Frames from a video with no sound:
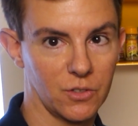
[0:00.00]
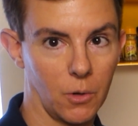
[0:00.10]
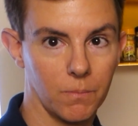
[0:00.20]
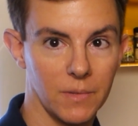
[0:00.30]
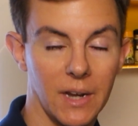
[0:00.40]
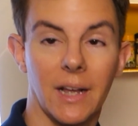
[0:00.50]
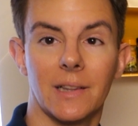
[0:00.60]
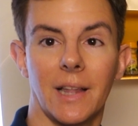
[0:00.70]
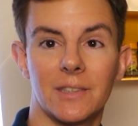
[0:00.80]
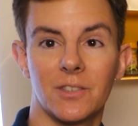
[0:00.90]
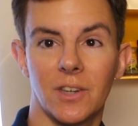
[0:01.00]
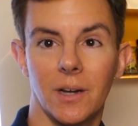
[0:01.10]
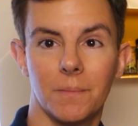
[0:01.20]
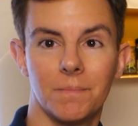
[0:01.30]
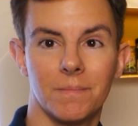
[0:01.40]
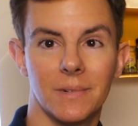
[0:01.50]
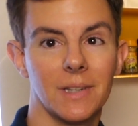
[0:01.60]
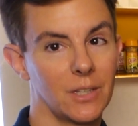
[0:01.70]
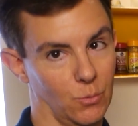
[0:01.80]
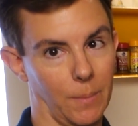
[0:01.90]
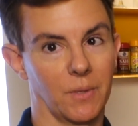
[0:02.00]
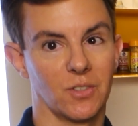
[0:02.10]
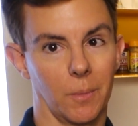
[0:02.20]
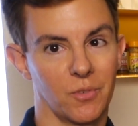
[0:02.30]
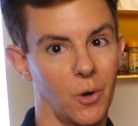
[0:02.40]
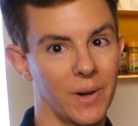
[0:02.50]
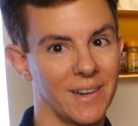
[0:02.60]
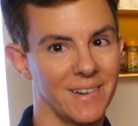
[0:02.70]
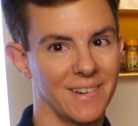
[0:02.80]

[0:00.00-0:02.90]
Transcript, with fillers: So let's uh, let's wrap this up, shall we?